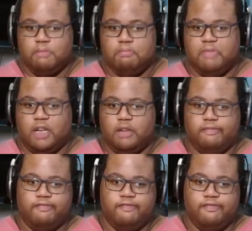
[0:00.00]
about
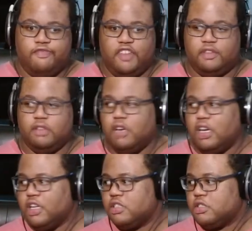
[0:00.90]
50
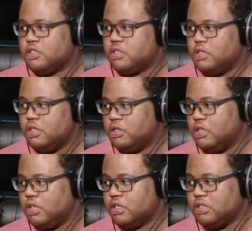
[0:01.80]
watts.
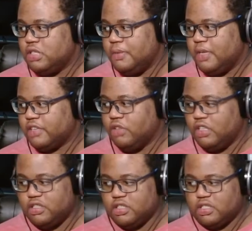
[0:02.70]
The
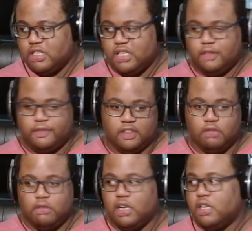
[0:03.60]
DBX86S, 50
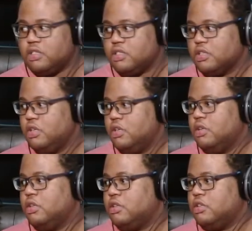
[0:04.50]
watts.
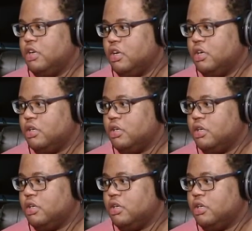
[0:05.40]
The